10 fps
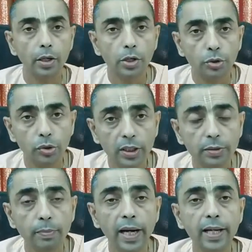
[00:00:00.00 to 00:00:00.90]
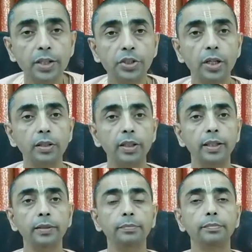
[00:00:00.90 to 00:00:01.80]
So this Maya
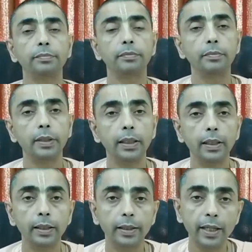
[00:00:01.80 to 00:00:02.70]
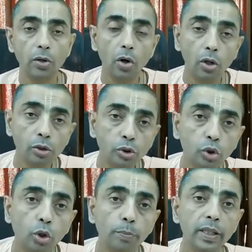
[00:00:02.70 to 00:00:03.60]
Shakti can
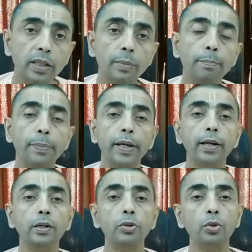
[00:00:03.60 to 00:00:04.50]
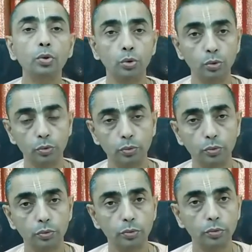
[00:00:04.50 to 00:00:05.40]
also be compared to
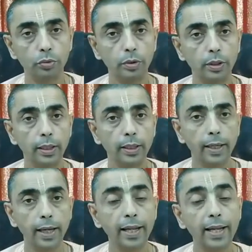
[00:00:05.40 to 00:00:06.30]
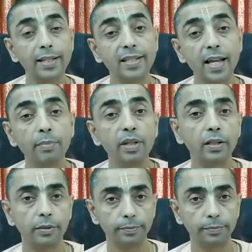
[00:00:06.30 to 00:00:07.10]
an examiner.